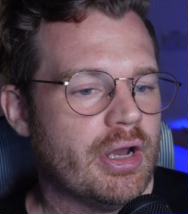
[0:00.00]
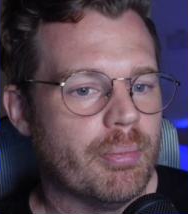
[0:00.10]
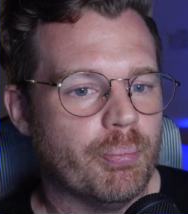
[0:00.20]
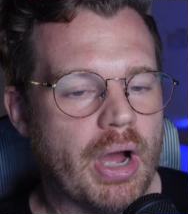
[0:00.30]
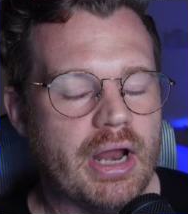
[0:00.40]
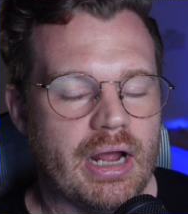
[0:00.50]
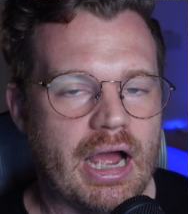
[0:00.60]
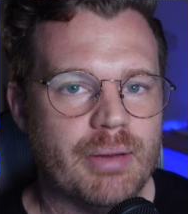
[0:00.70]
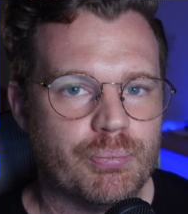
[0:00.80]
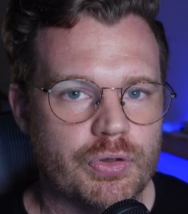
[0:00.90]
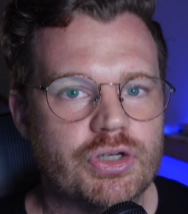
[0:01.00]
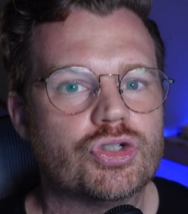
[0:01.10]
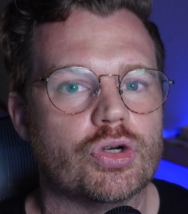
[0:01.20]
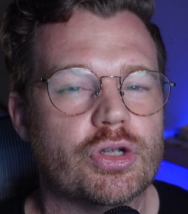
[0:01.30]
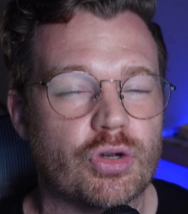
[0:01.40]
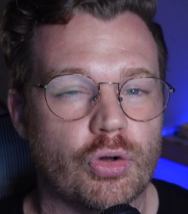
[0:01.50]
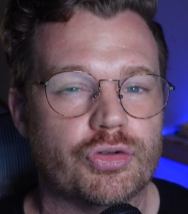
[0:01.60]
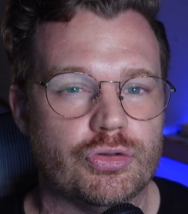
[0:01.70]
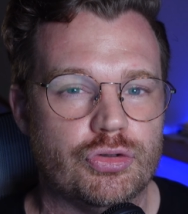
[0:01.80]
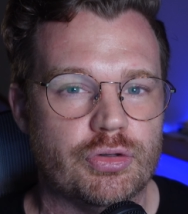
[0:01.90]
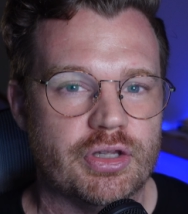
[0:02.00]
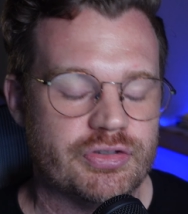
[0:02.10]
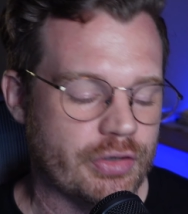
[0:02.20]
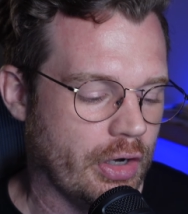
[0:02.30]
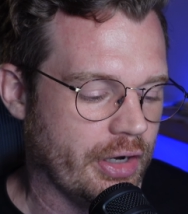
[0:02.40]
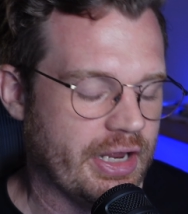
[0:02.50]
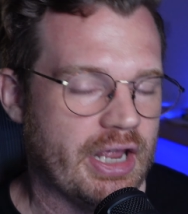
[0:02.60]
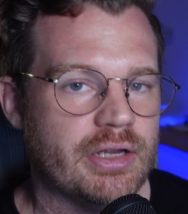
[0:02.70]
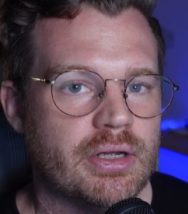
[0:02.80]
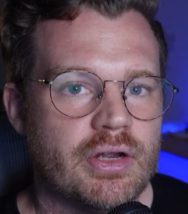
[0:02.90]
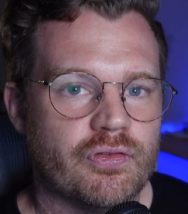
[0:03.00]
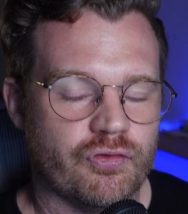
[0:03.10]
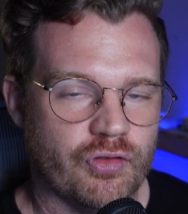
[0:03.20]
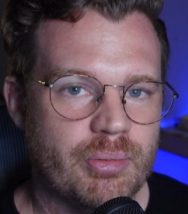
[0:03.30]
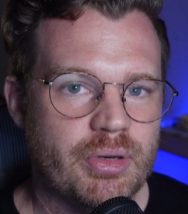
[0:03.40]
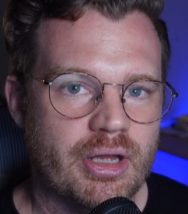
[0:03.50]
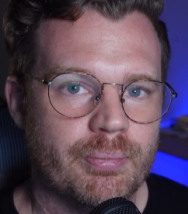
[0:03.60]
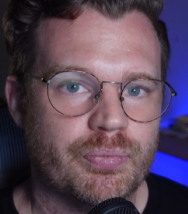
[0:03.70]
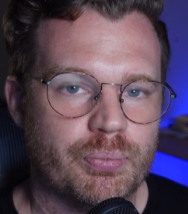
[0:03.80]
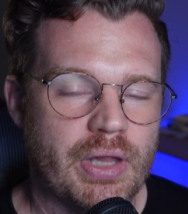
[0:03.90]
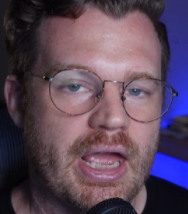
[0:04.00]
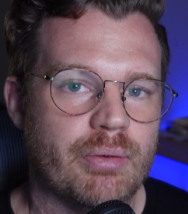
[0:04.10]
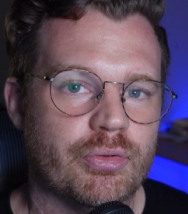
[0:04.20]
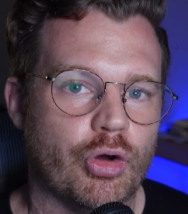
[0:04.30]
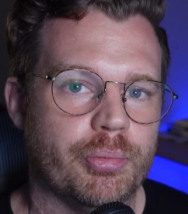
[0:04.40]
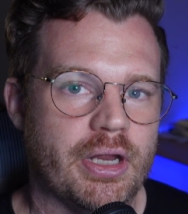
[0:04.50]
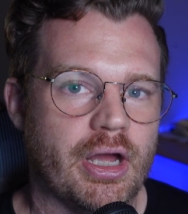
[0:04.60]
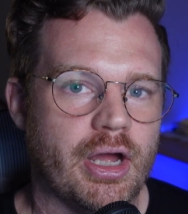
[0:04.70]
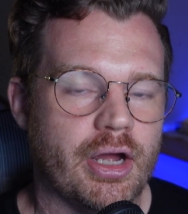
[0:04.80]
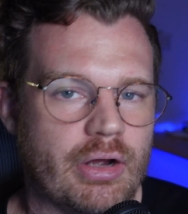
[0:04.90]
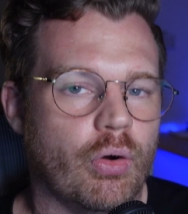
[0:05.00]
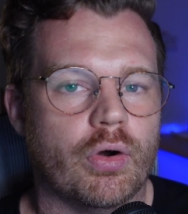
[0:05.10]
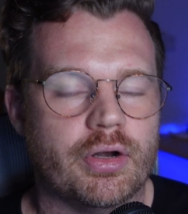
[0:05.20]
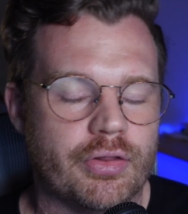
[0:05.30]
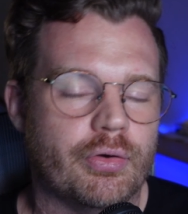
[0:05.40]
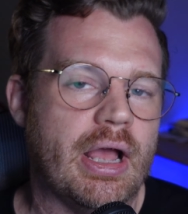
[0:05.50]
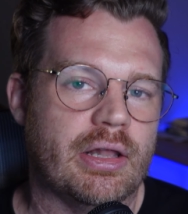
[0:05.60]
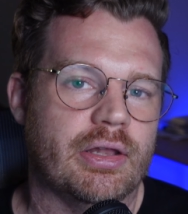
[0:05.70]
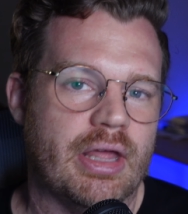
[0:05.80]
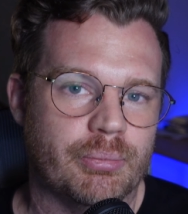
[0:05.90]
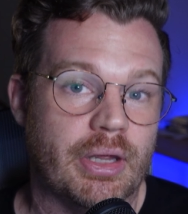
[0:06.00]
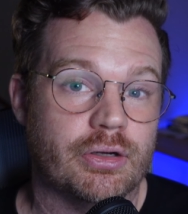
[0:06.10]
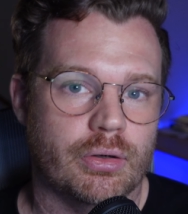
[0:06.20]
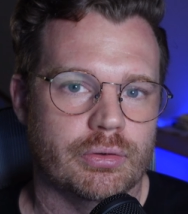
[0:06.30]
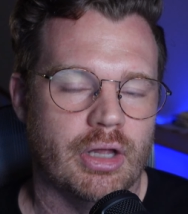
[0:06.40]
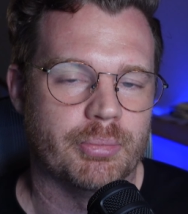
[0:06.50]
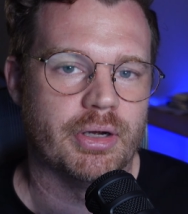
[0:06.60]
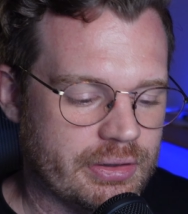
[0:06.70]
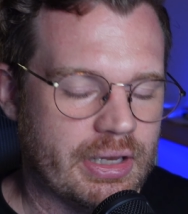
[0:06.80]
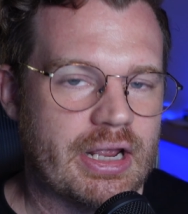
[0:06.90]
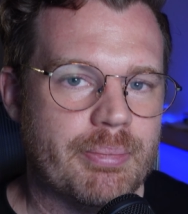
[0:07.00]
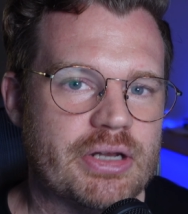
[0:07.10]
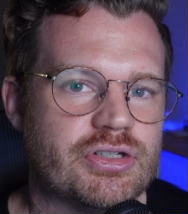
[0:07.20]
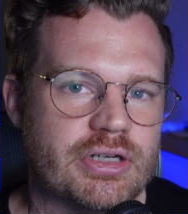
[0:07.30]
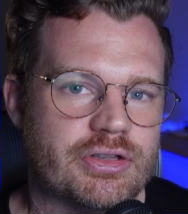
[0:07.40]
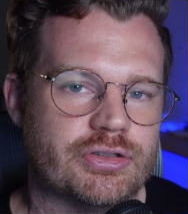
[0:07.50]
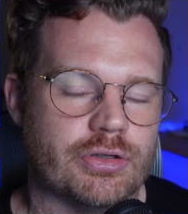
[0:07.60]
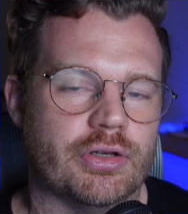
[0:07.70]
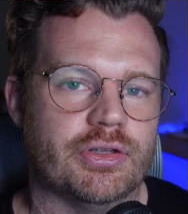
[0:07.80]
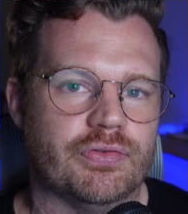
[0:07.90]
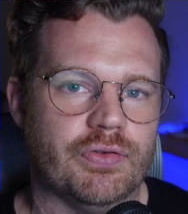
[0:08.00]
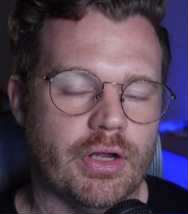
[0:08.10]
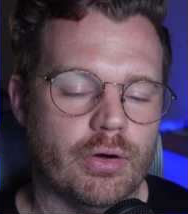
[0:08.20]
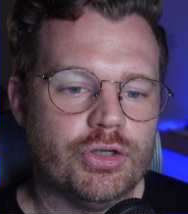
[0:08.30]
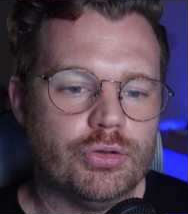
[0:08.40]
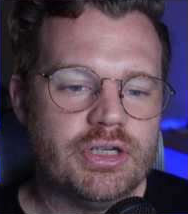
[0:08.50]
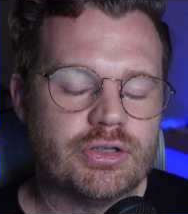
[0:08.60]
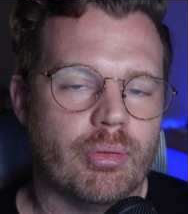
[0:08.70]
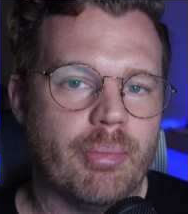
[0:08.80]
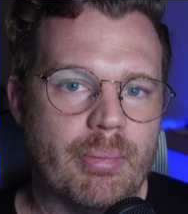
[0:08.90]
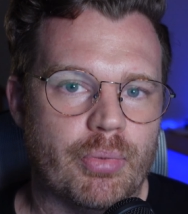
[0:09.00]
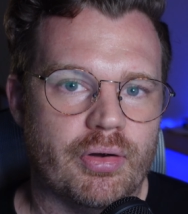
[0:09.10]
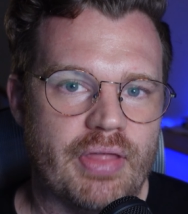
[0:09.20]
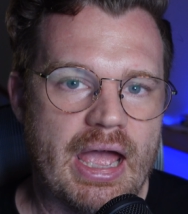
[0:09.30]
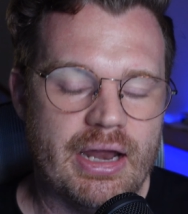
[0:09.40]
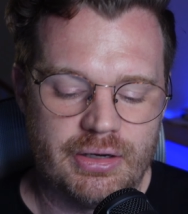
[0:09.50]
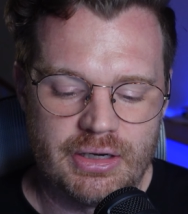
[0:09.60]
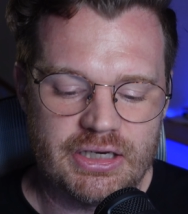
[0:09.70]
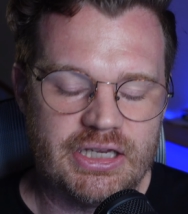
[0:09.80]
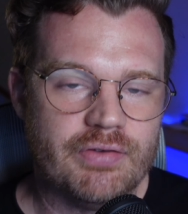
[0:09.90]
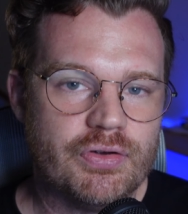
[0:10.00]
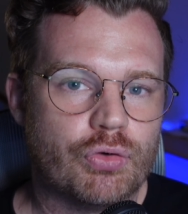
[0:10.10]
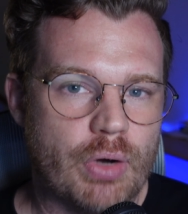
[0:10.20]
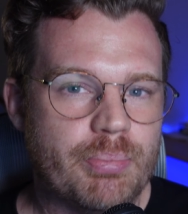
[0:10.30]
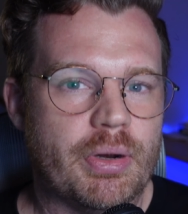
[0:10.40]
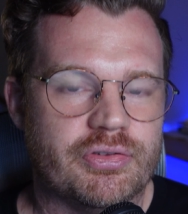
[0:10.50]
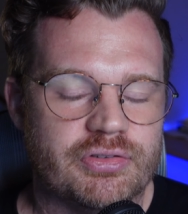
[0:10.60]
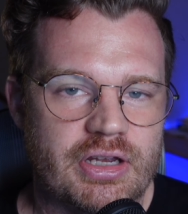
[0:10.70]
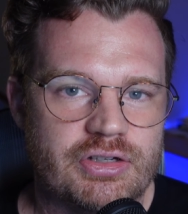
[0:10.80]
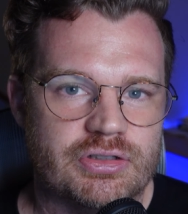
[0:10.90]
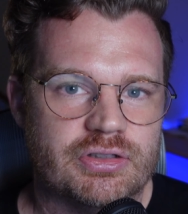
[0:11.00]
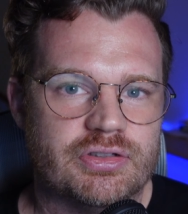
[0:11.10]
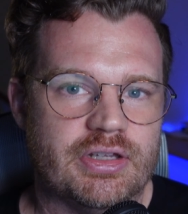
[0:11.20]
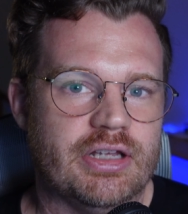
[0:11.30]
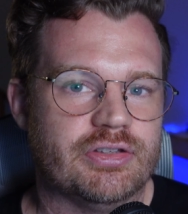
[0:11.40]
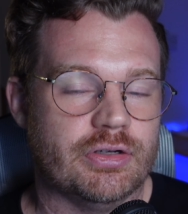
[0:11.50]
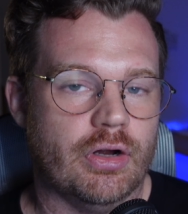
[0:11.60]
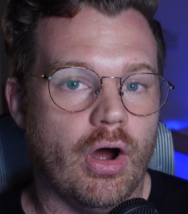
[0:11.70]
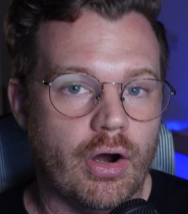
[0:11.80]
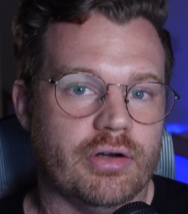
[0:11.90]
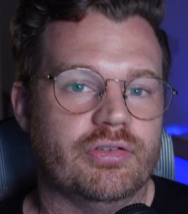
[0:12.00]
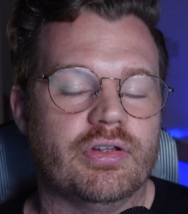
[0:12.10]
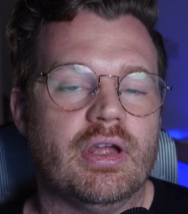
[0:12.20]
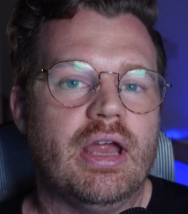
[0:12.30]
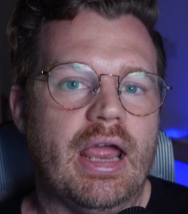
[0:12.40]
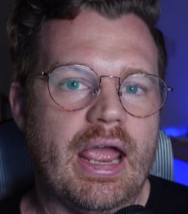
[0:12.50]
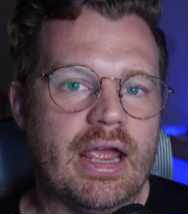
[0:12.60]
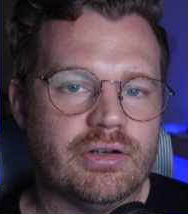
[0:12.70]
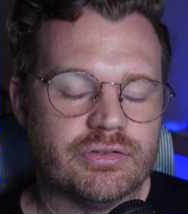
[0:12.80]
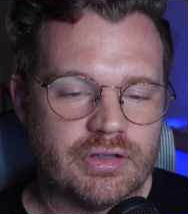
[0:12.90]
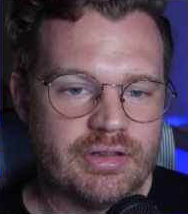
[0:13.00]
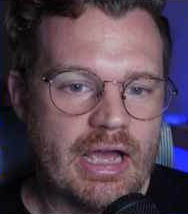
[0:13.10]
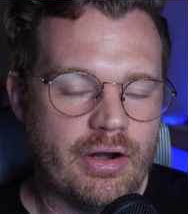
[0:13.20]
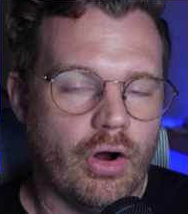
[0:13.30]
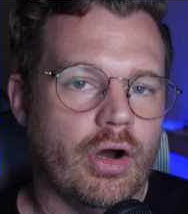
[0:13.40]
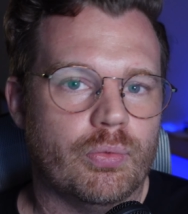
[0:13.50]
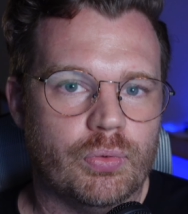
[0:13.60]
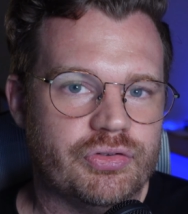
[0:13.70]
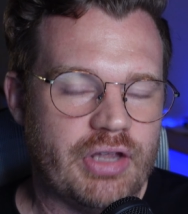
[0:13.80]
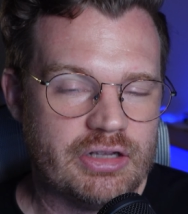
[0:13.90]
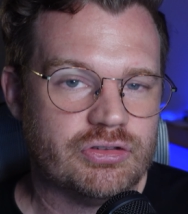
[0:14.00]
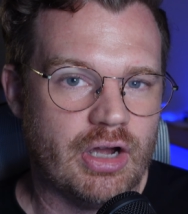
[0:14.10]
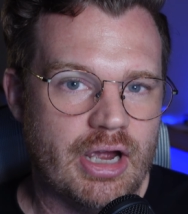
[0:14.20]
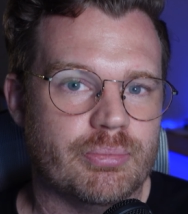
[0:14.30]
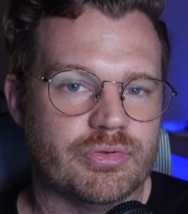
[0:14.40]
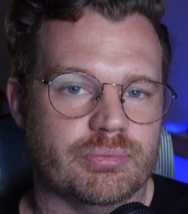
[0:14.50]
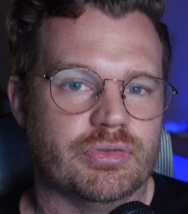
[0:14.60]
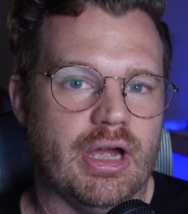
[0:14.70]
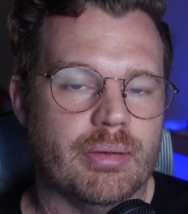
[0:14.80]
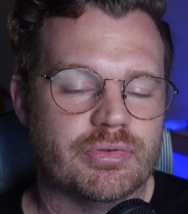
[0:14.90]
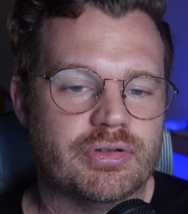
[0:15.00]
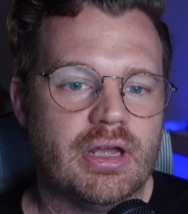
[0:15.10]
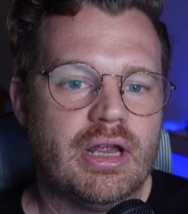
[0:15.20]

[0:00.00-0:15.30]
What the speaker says: But I'm pretty sure you can also do this on a freemium plan with OpenAI or another LLM like CodeLlama. Like I mentioned at the start of this video, you need to remember that giving great presentations is an art, and that art will take time sometimes.